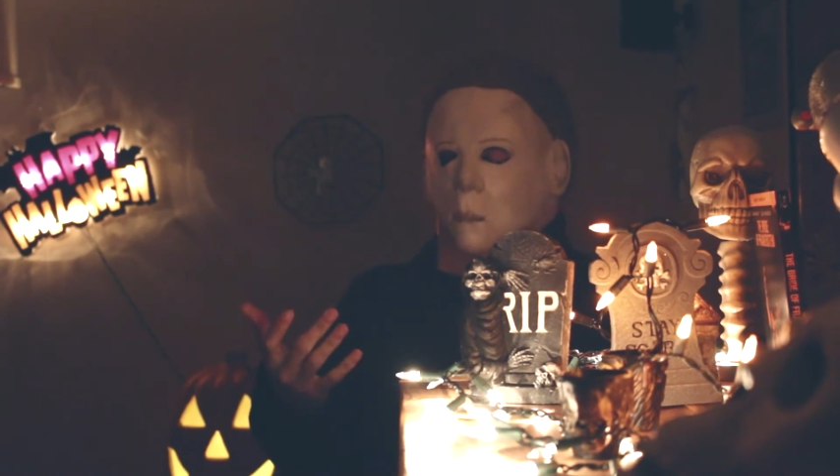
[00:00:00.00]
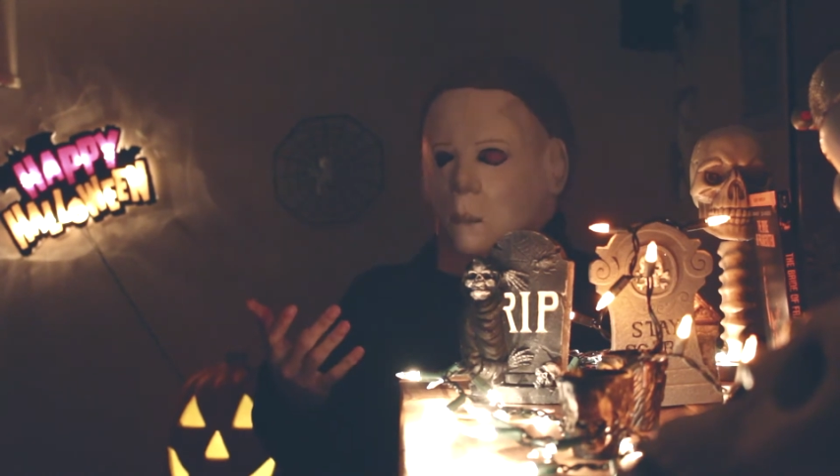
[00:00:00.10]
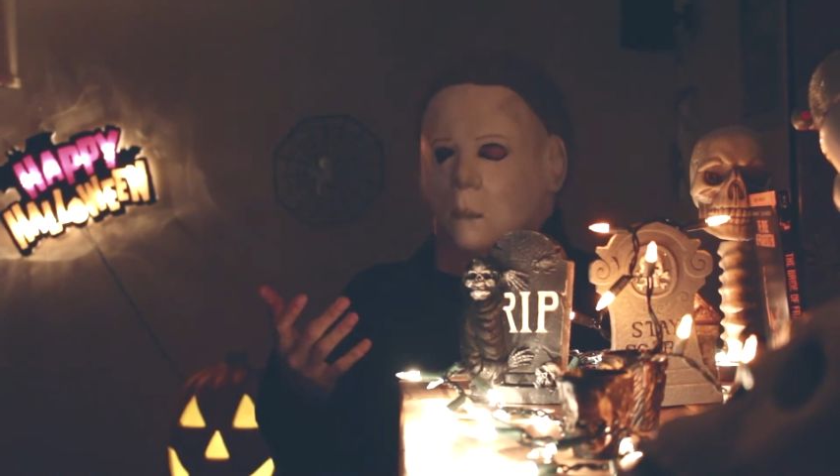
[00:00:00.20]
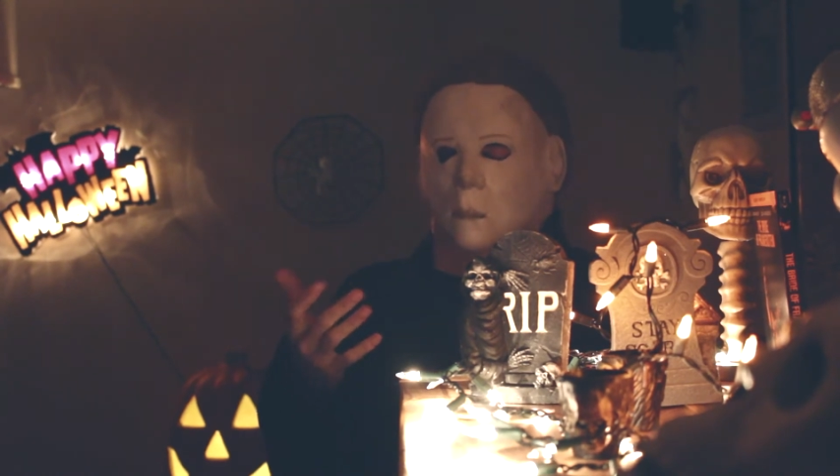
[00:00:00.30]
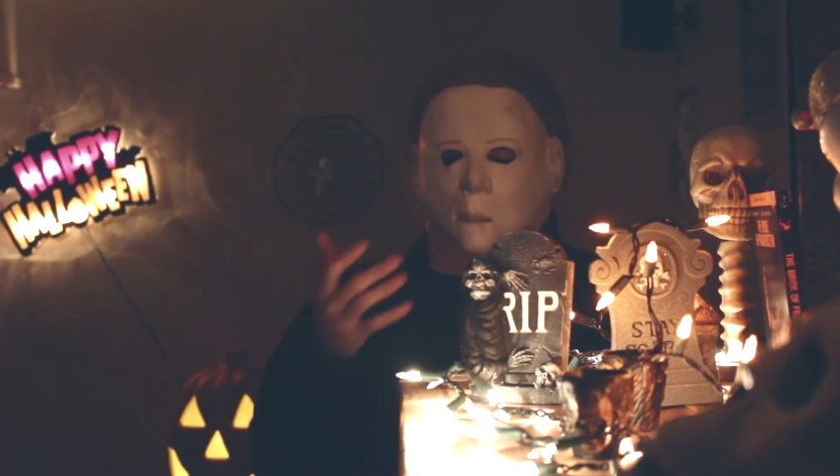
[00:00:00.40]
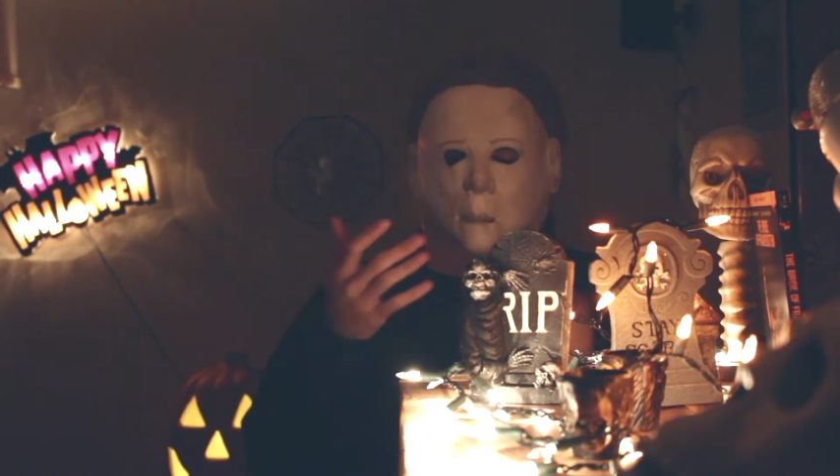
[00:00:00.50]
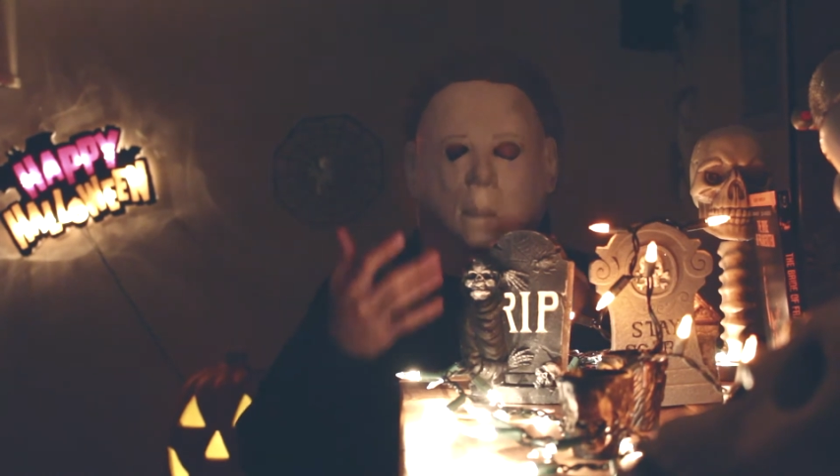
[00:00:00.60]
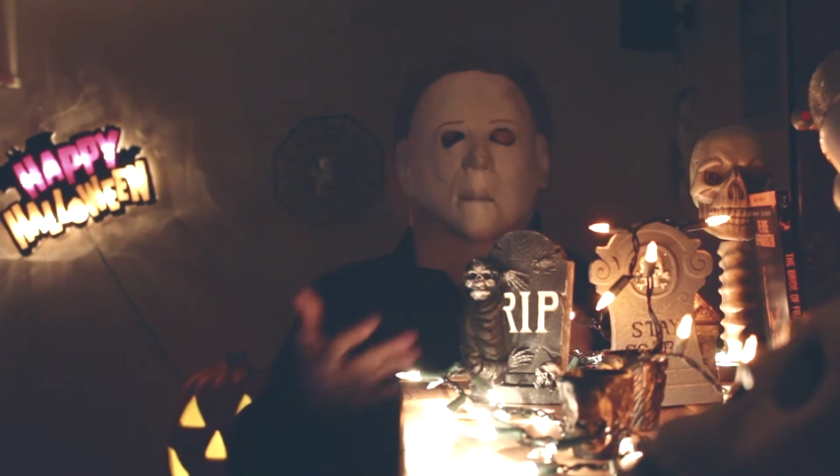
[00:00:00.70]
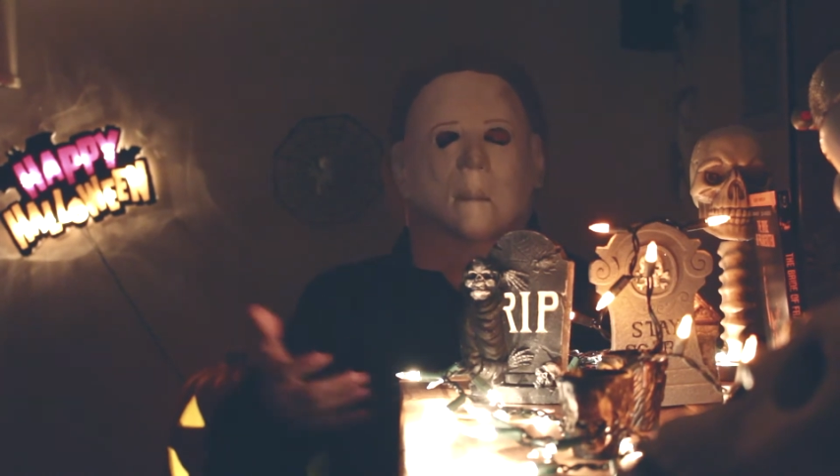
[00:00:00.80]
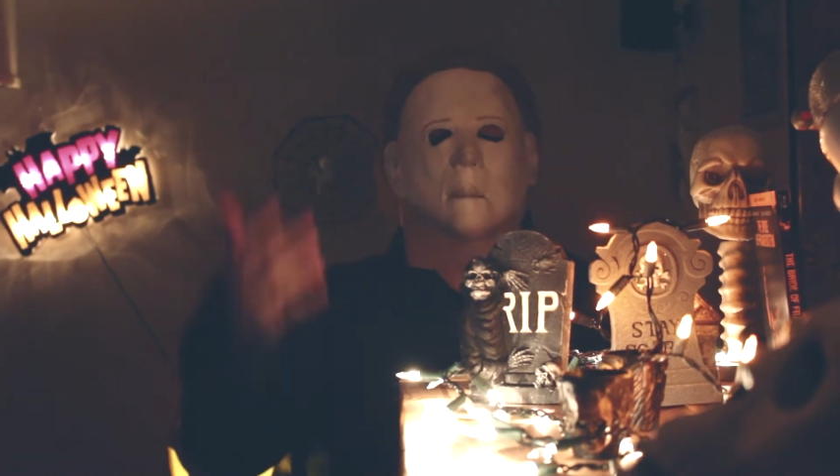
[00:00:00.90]
Yeah.
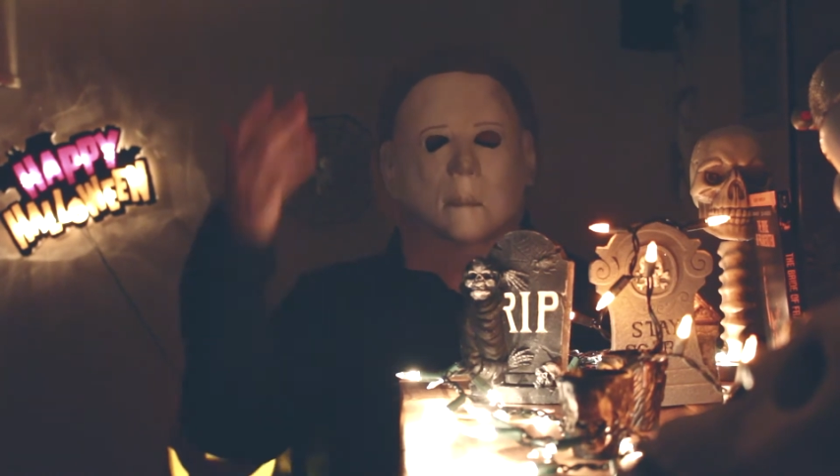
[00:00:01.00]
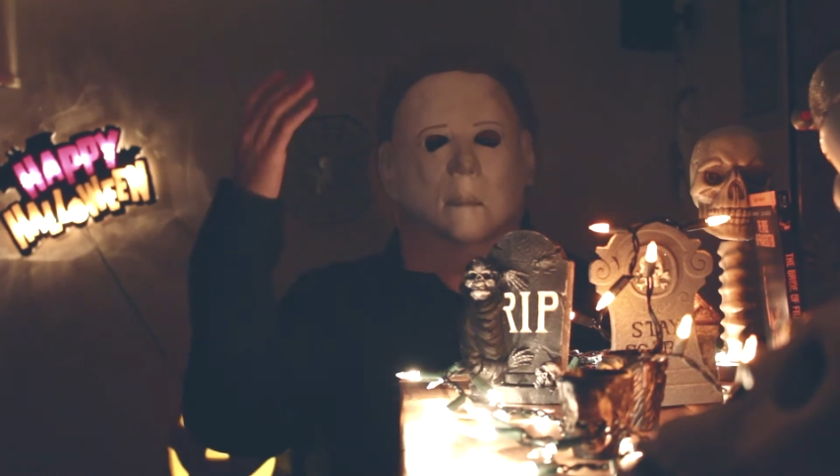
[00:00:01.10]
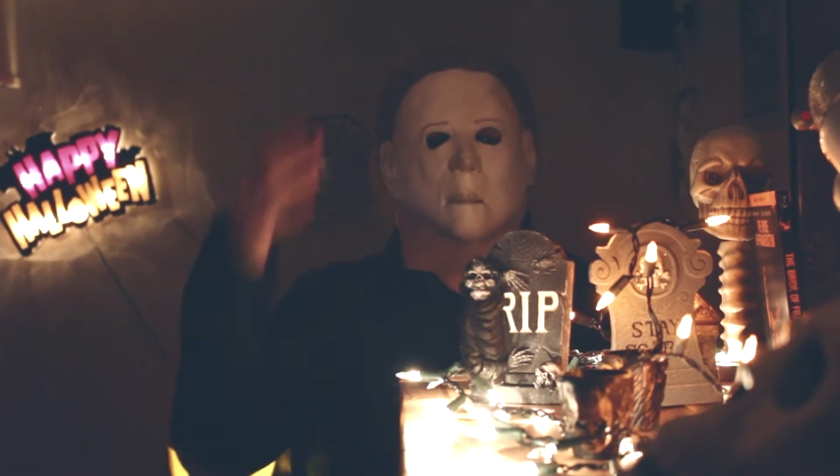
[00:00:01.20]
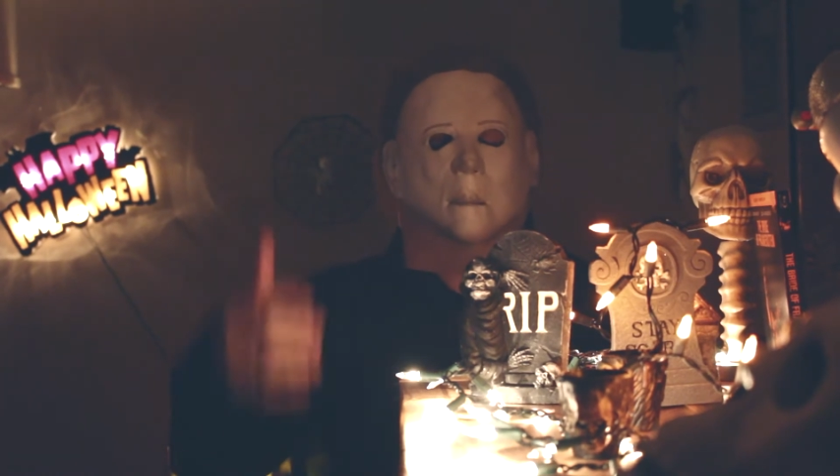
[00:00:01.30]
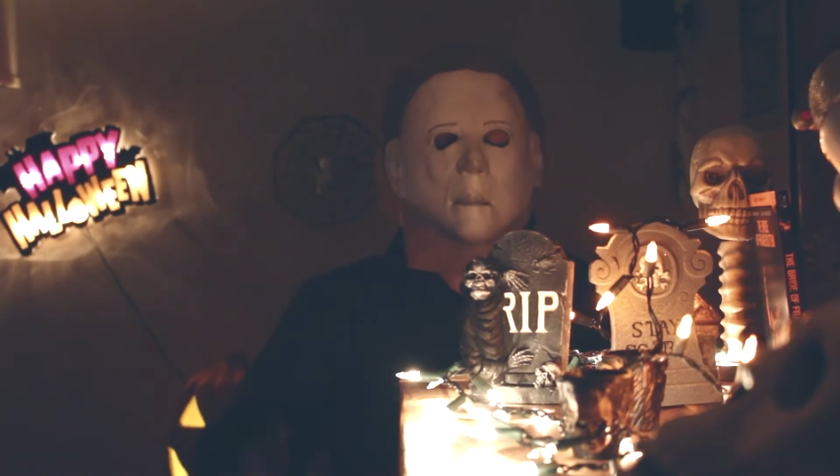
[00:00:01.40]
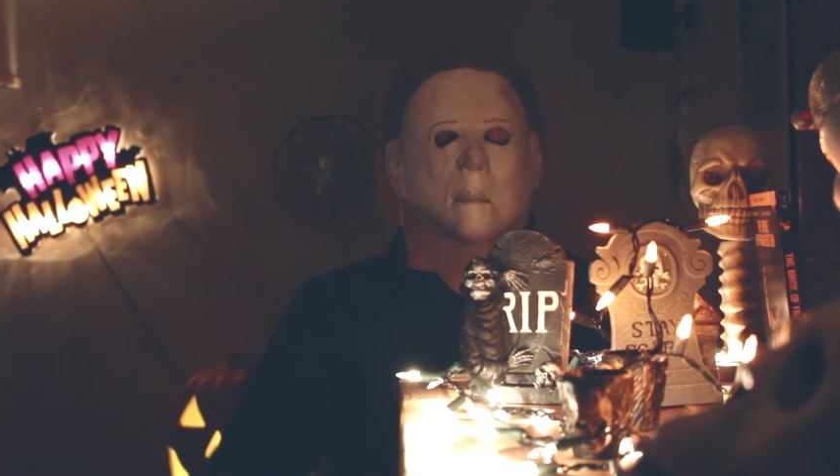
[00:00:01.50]
Oh, well that's right.